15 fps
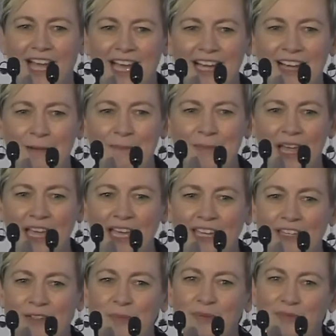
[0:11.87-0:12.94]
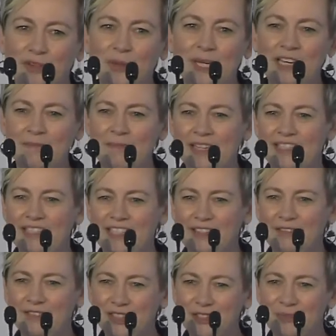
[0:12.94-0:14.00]
Um, and before we commence the
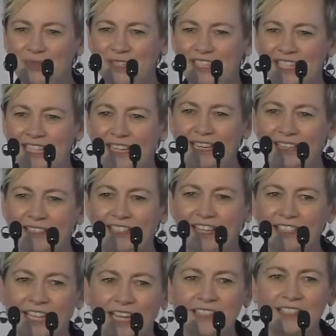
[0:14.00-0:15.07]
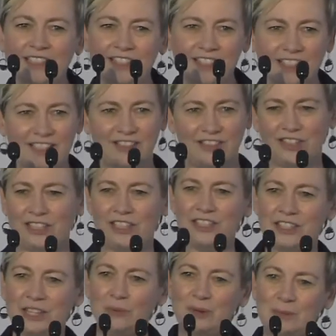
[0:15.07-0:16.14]
official proceedings, I'd like to just
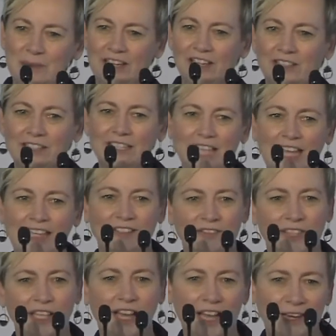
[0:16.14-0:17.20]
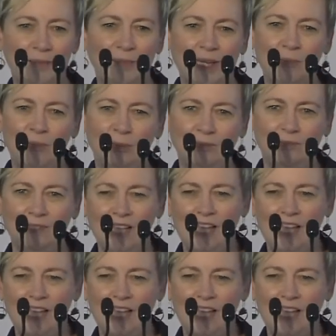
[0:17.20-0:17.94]
acknowledge that we meet on the land of the Kaurna people